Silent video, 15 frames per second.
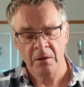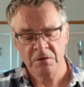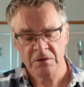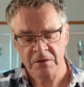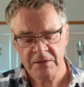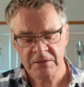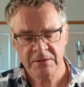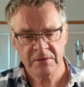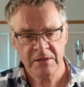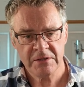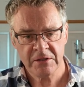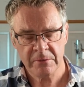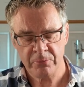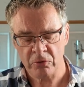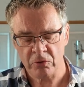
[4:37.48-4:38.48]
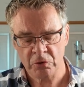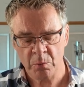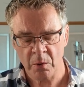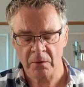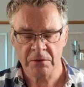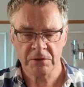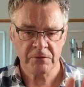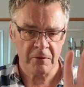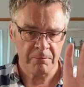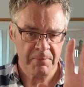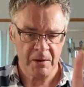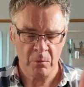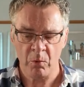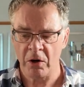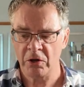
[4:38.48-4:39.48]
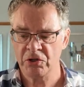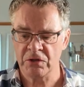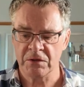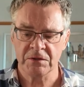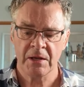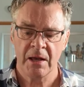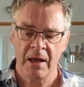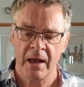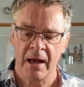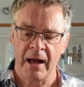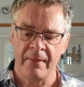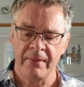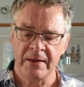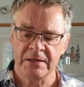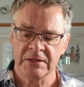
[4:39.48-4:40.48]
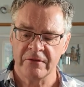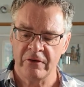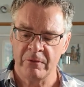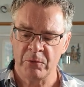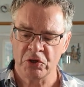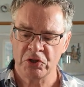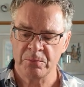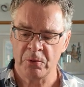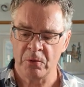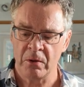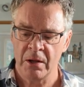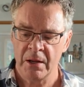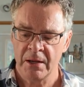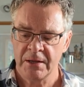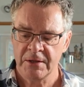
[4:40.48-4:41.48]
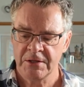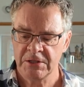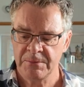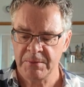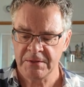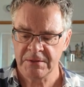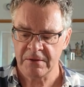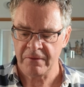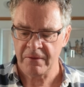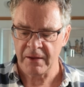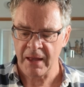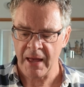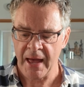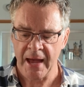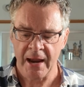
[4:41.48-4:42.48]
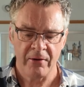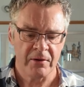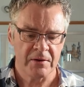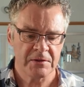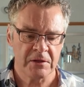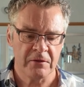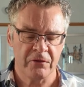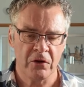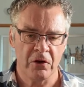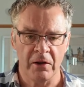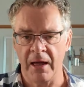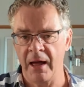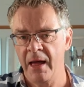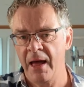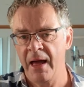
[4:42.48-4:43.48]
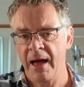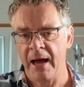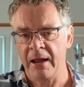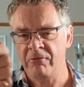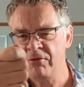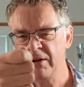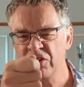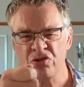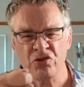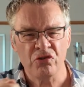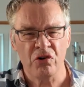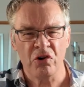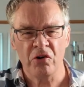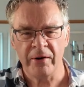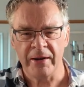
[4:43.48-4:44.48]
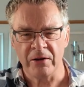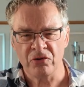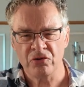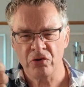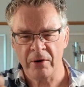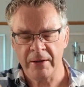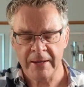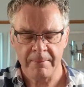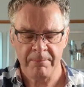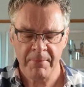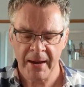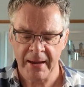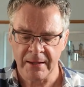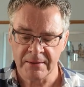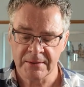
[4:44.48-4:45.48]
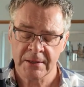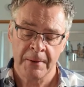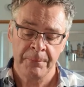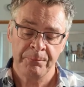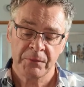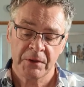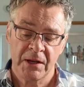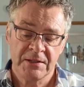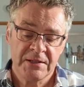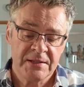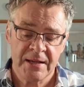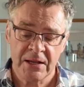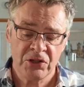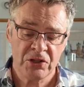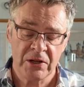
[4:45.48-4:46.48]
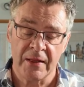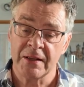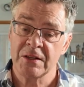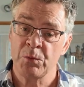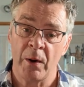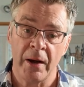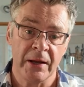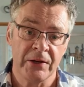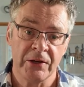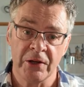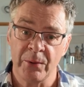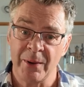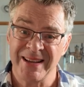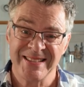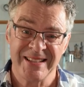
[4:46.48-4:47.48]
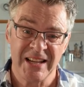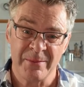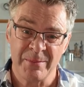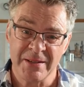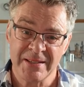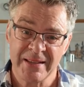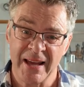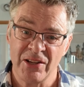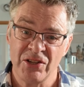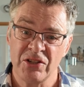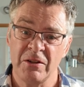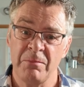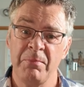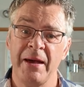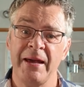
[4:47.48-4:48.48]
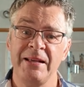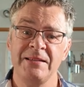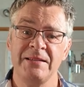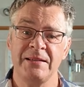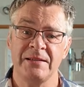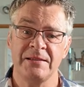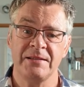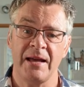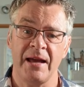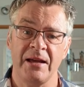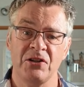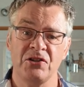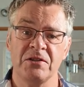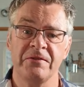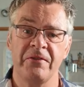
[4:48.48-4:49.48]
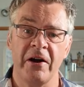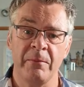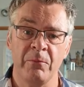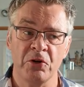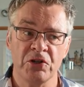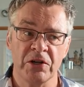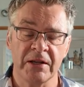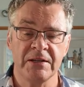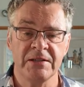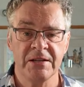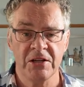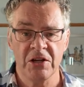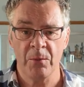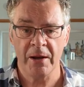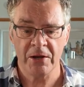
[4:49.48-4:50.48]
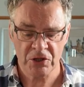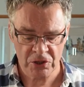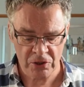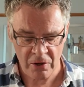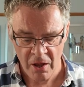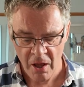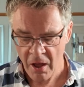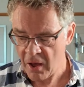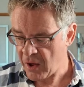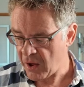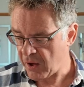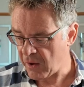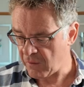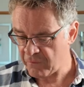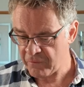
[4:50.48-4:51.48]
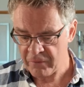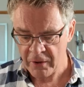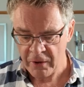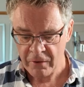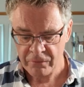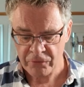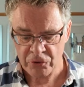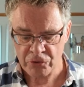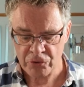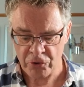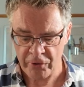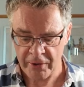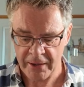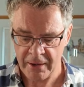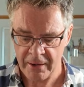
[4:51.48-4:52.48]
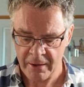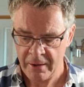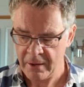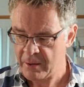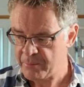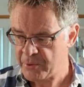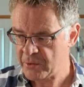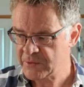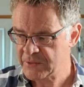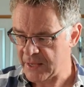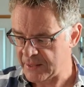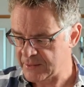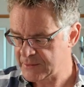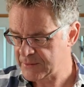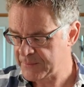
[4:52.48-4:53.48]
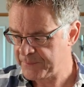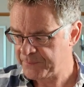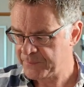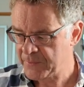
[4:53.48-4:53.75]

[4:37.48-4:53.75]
So these are the broad ones for big washes, and these are for much more specific areas of colour and really drawing in paint, because essentially that's what I do as an urban sketcher. The painting stage is very much a continuation of the drawing process.